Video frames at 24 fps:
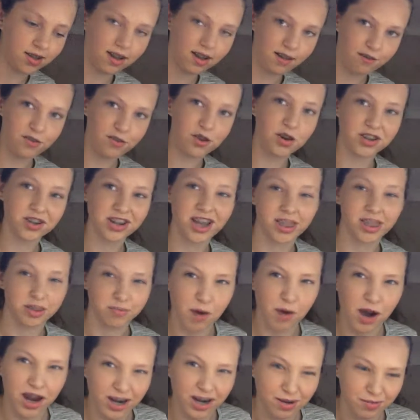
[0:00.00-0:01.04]
Forgot to add the
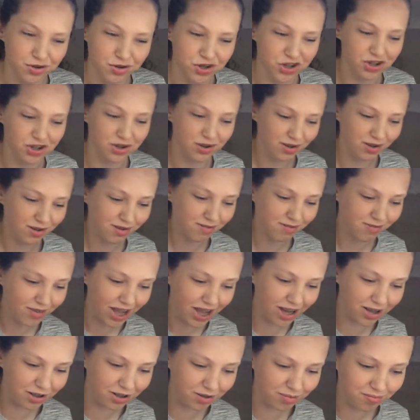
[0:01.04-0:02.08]
pineapple juice.
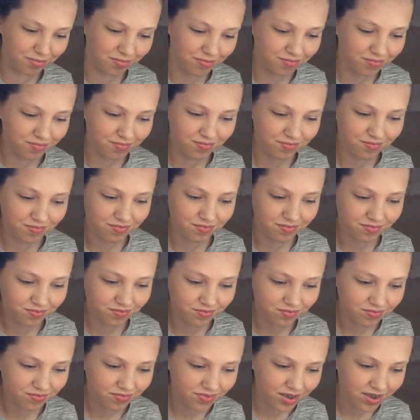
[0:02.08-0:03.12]
Hang on.
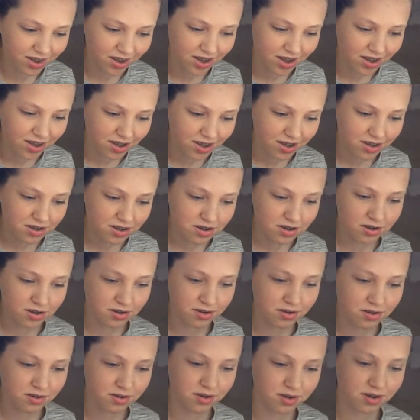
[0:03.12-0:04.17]

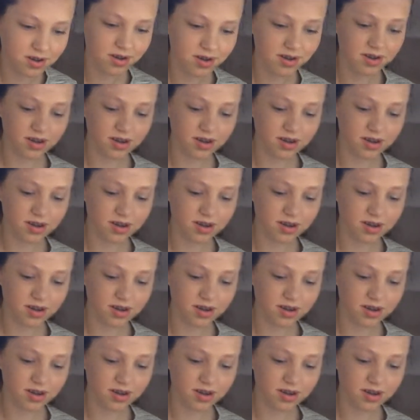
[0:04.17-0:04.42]
2